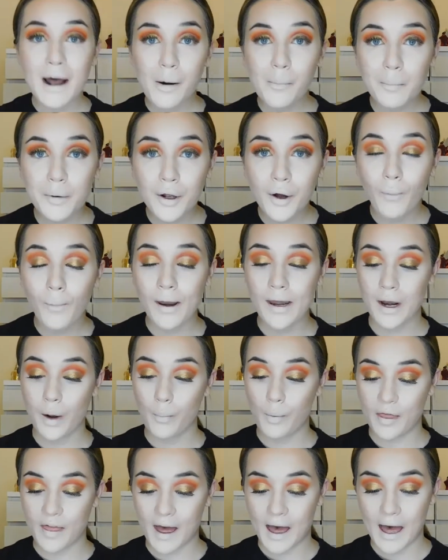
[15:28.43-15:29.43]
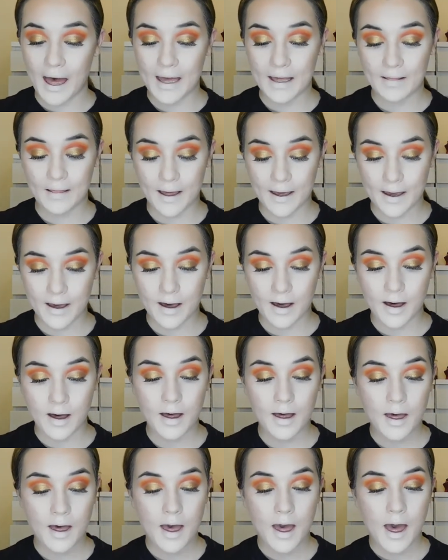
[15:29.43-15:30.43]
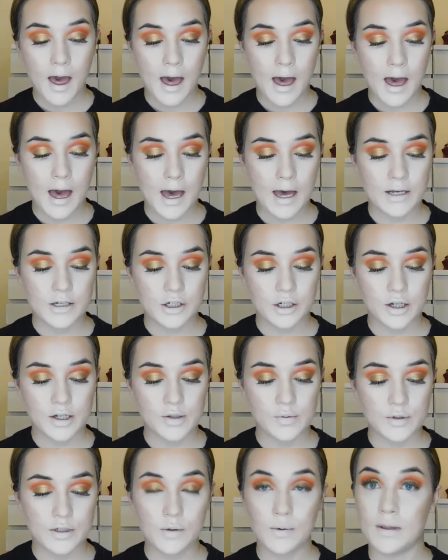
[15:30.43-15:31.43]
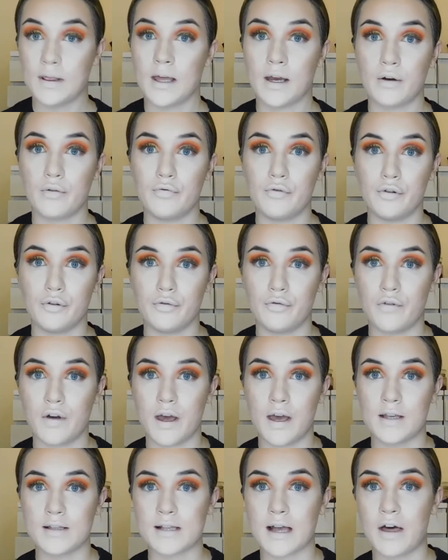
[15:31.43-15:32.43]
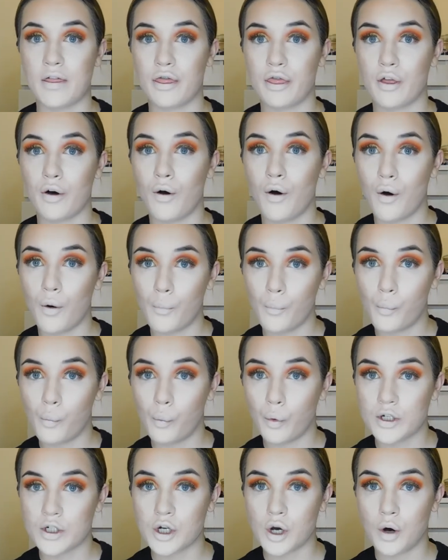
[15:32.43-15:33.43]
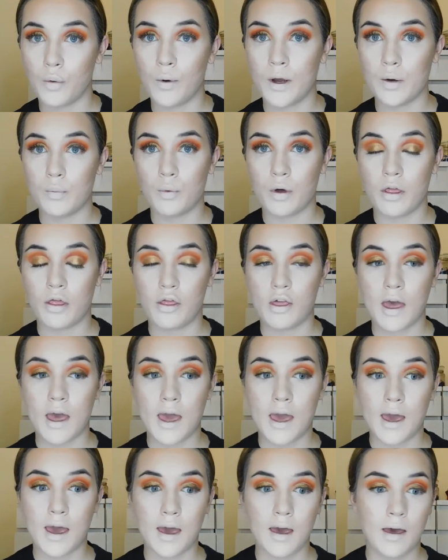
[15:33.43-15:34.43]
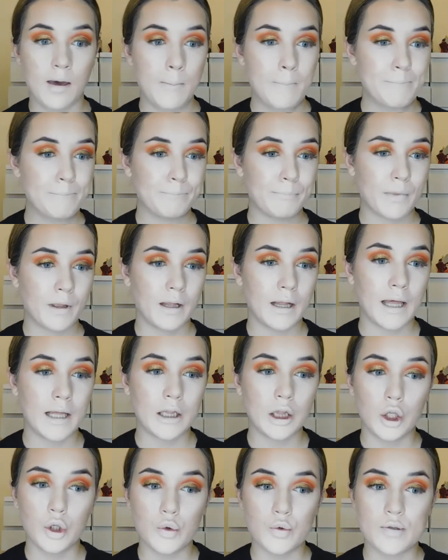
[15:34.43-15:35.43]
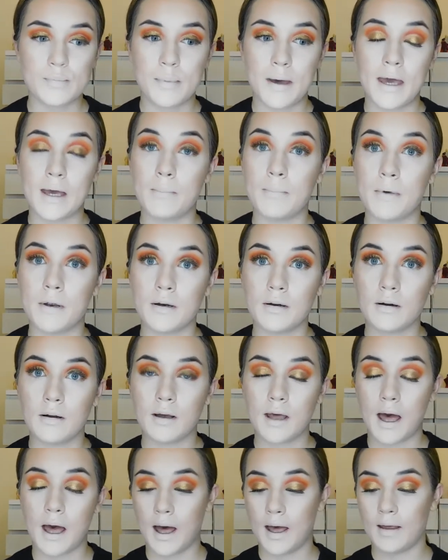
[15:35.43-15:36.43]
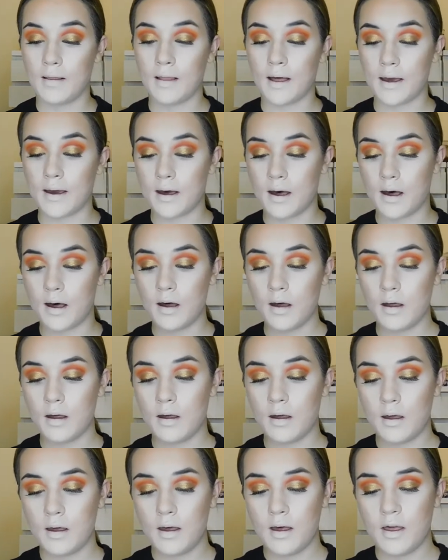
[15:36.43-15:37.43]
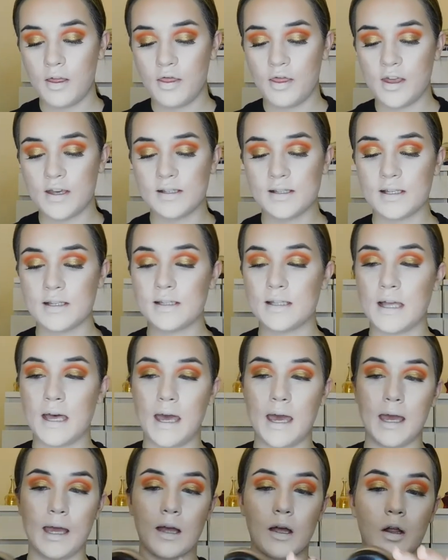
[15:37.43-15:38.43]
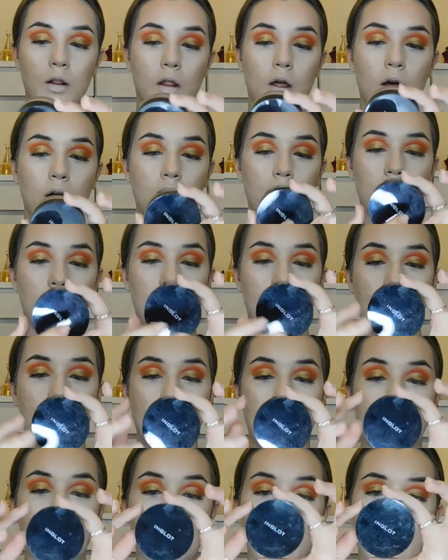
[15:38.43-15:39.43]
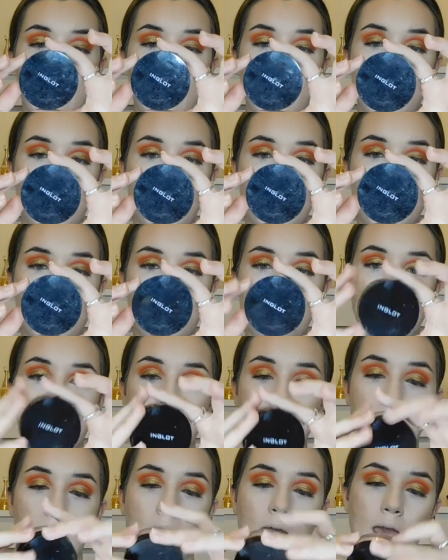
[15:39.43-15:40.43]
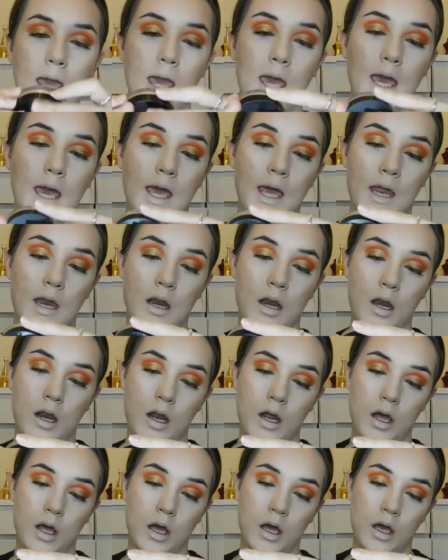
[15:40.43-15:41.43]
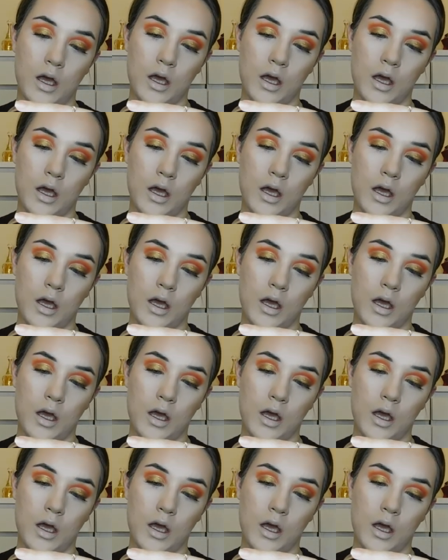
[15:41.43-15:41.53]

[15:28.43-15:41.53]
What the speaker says: I'm going to go in with a highlighter, and because we're doing like a full face, I thought we'd go in with a like loose pigment highlighter. This is the Inglot highlighter in